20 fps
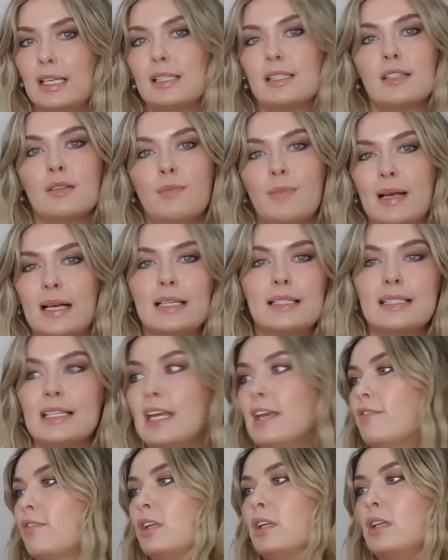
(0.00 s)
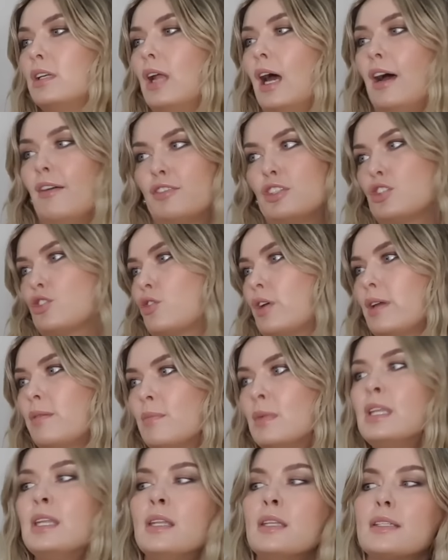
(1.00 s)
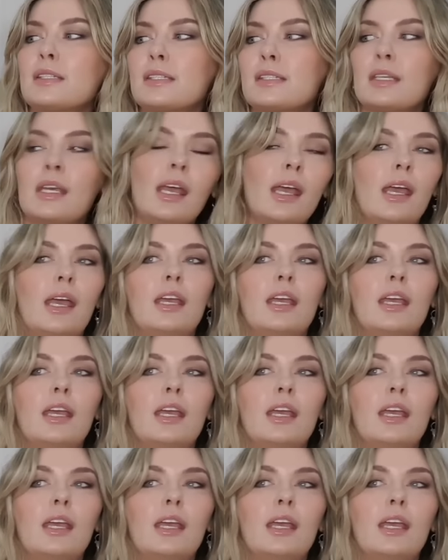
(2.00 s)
it's the best, even after treatments,